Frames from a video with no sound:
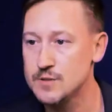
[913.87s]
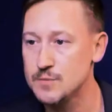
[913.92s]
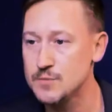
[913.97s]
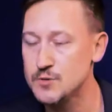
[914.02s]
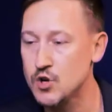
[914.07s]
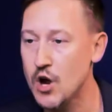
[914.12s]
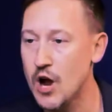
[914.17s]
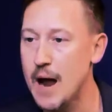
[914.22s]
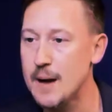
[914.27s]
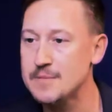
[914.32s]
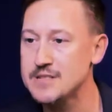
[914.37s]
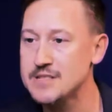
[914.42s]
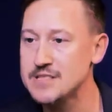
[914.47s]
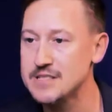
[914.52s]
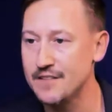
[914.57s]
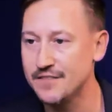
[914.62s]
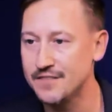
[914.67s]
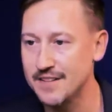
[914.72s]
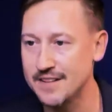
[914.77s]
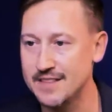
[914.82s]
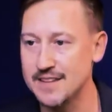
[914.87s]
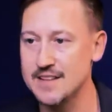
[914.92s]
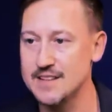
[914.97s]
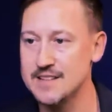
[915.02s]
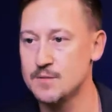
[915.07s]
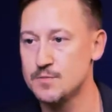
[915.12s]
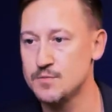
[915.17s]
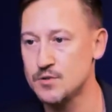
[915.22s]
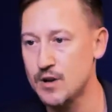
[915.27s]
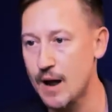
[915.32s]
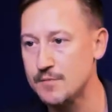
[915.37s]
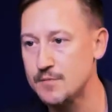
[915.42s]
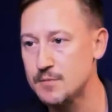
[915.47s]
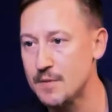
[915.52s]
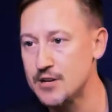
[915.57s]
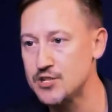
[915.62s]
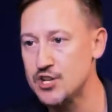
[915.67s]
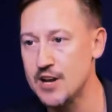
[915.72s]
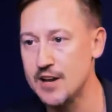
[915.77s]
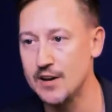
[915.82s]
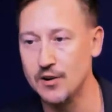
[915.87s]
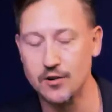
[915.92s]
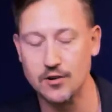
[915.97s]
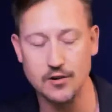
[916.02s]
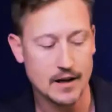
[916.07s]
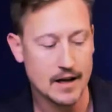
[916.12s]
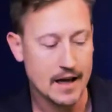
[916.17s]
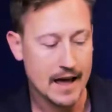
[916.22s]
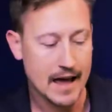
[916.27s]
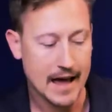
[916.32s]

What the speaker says: subscribe to stuff like this. Subscribe to my channel,